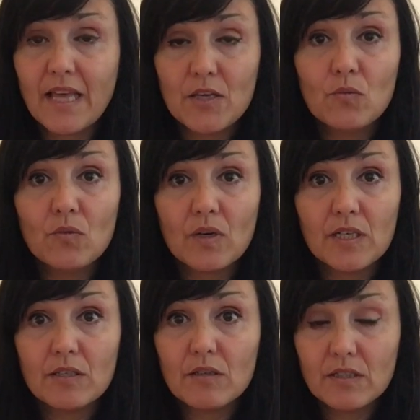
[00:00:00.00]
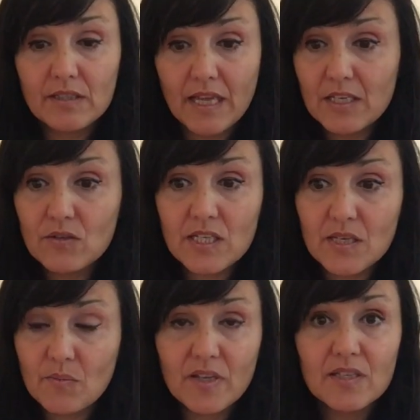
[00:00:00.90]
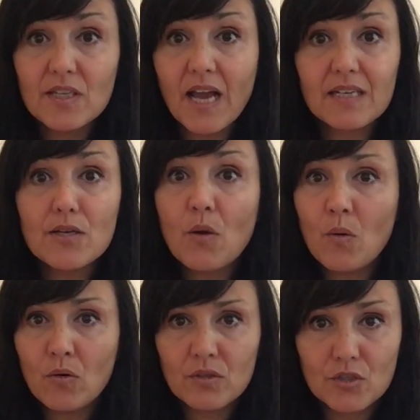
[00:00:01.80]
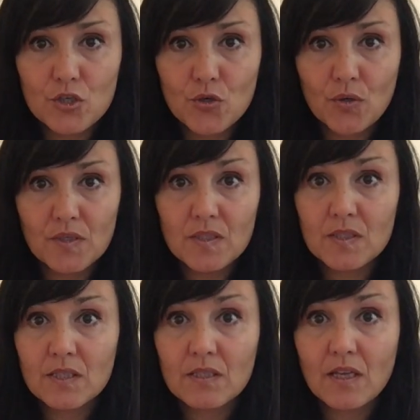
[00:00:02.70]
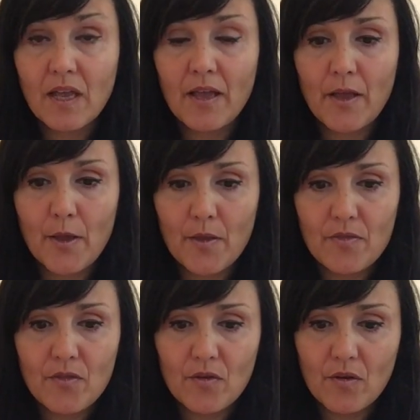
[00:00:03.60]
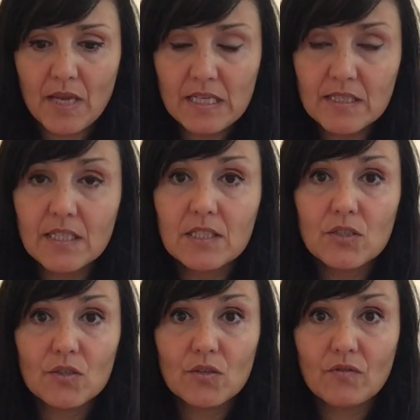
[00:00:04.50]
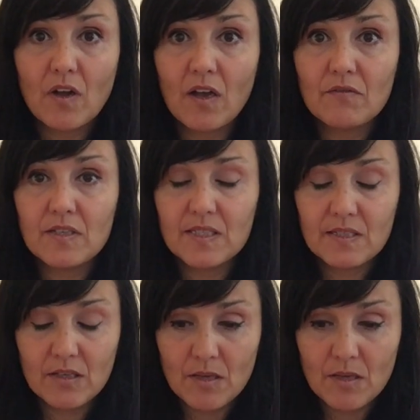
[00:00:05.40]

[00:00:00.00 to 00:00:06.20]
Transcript: that you did it because you had no other choice. The instinct to survive is